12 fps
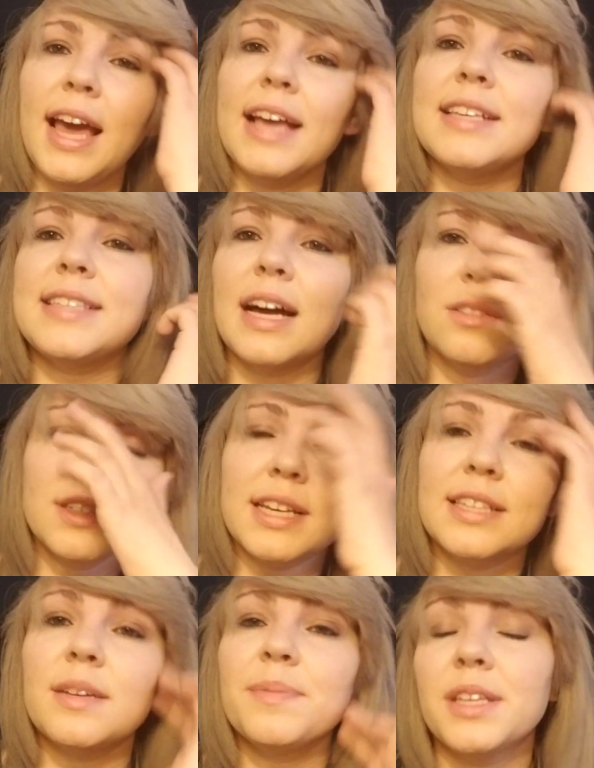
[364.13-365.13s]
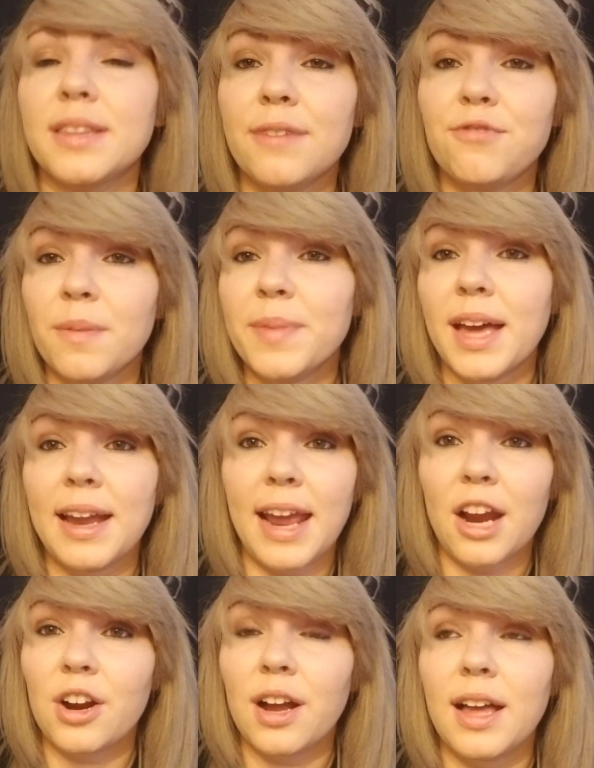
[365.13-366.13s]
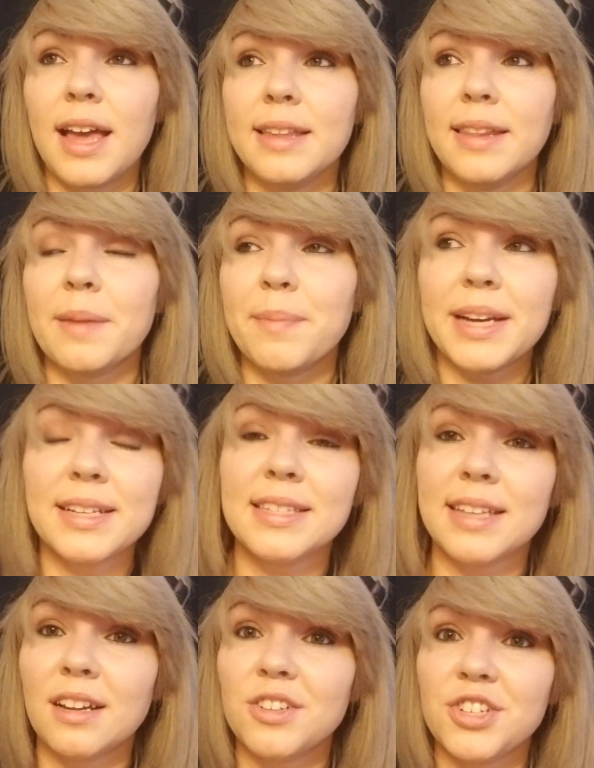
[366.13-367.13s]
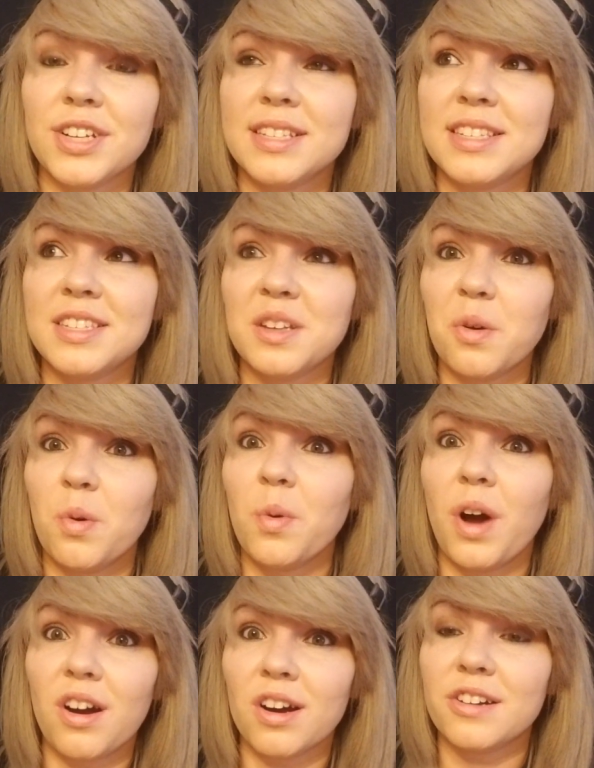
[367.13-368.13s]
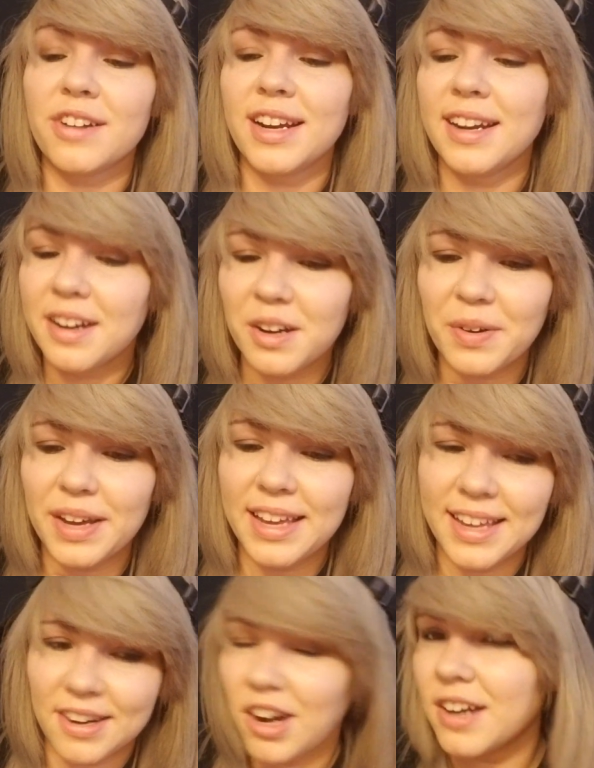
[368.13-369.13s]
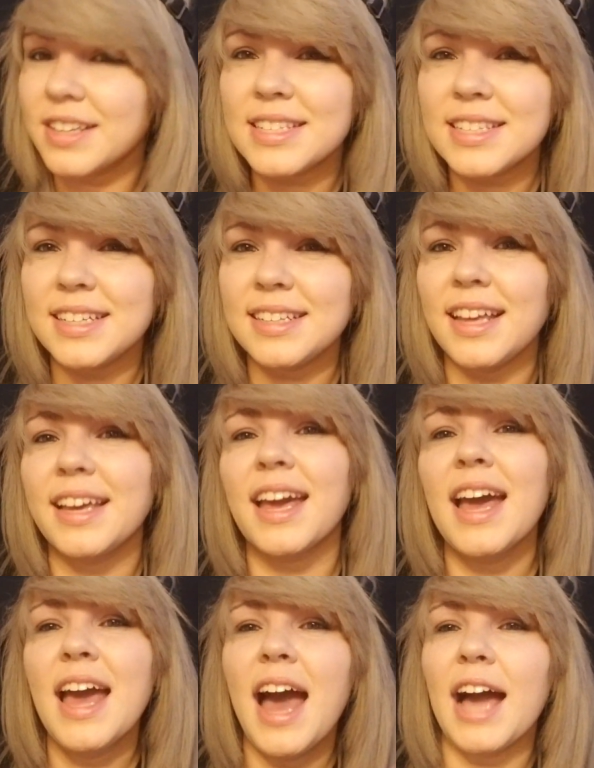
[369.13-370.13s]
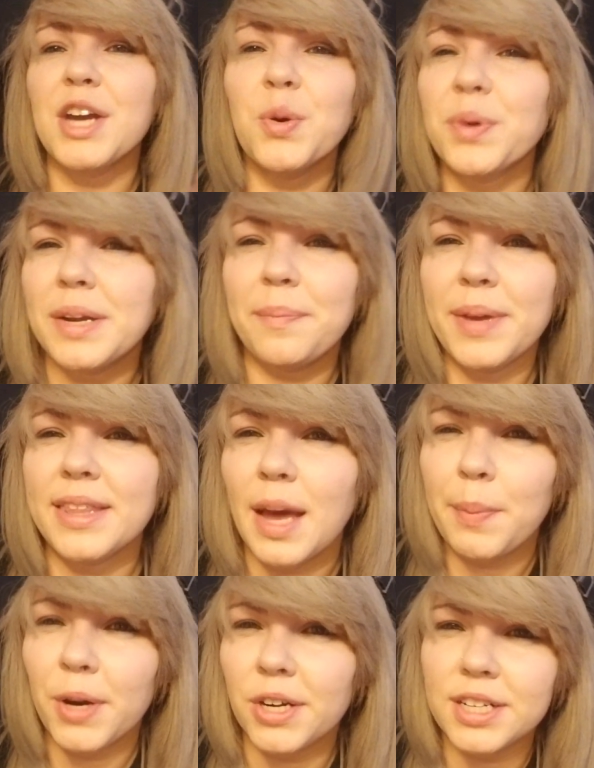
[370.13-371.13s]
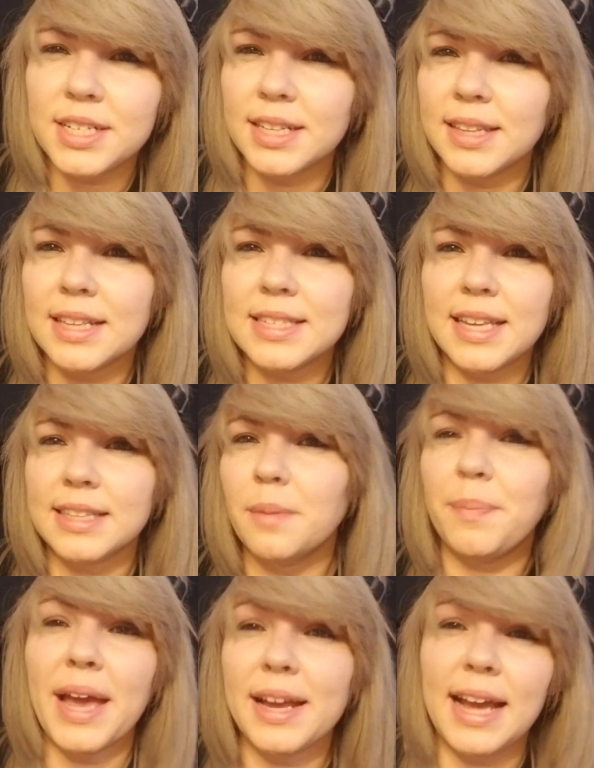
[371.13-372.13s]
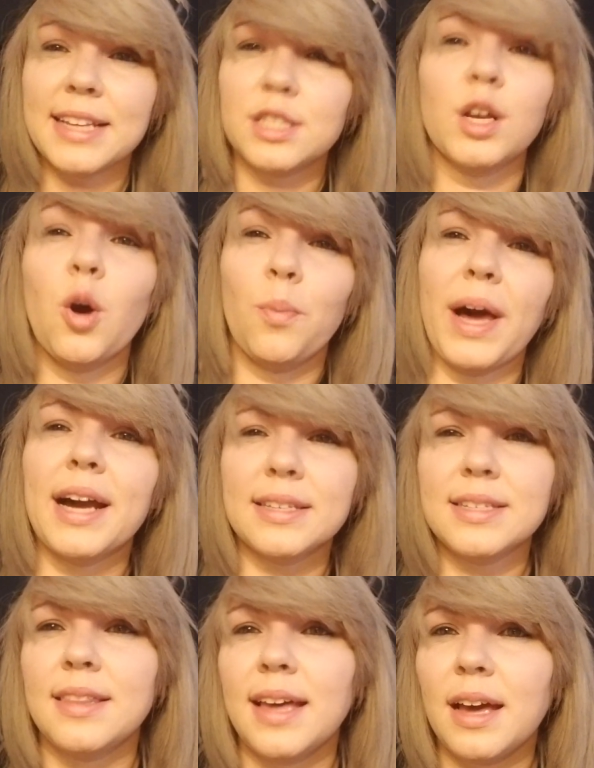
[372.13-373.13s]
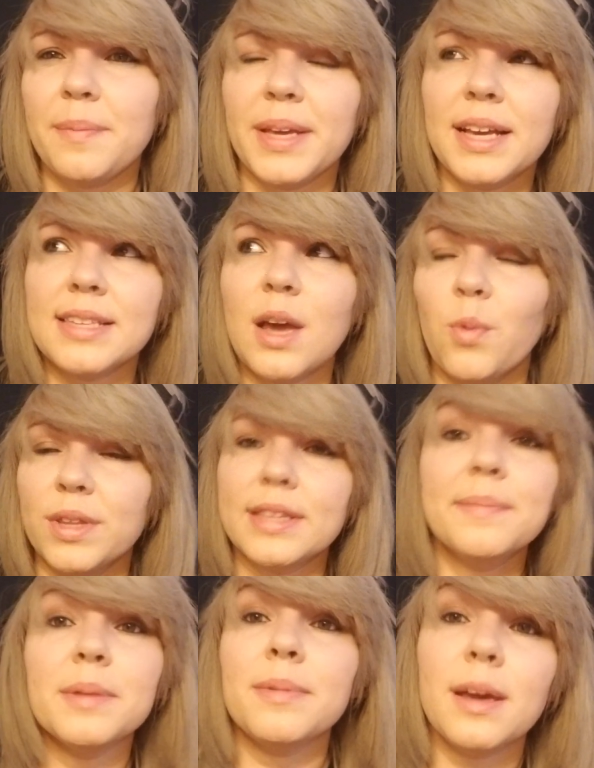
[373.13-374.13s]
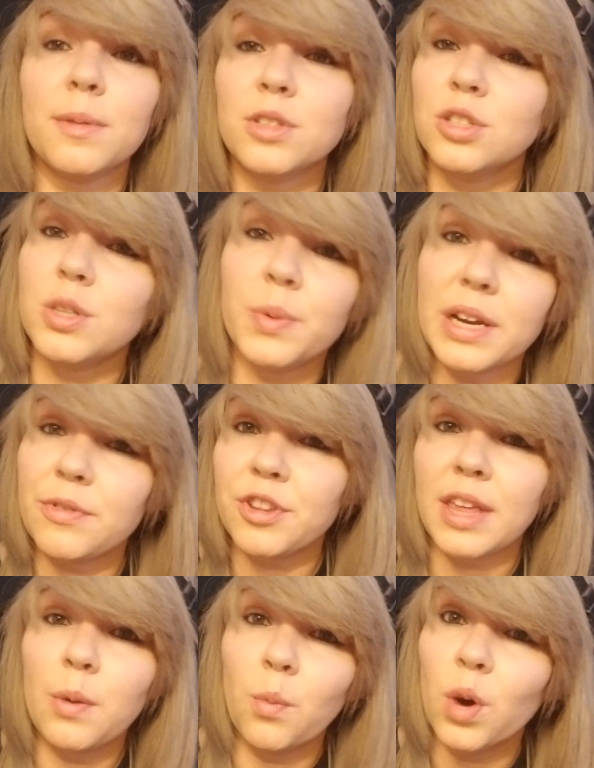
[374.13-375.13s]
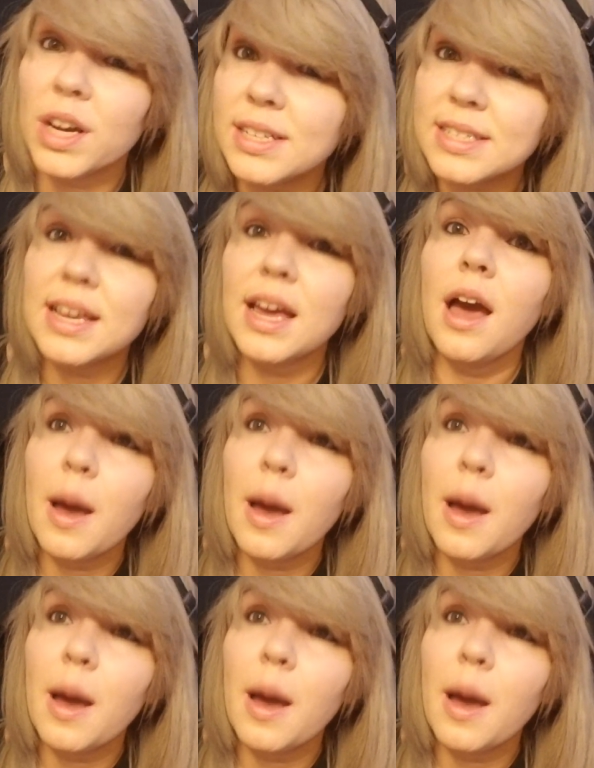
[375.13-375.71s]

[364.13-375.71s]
It sounds like something that from that era, and like my nostalgia is so hard right now, and honestly, like, I don't want to be that person that's like the band has to go back to that, because I want them to be able to do whatever they want.